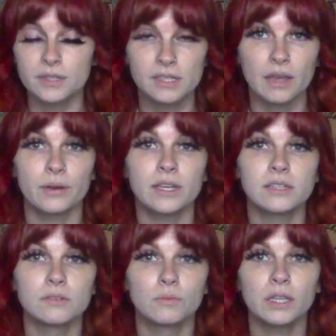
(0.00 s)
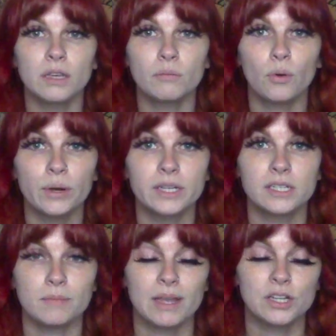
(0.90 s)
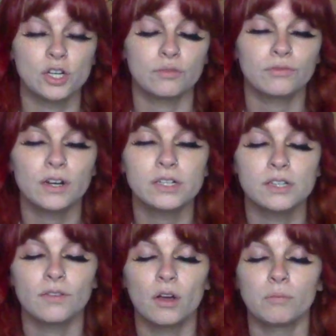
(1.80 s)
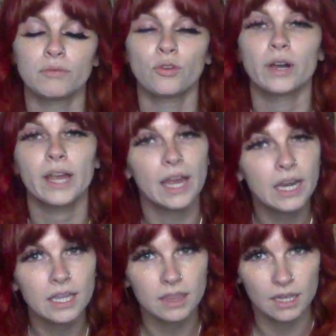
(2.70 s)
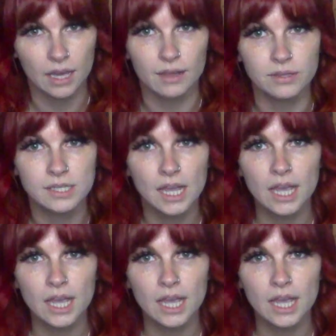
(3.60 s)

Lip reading: So it's really important to make sure, first of all, before anything else,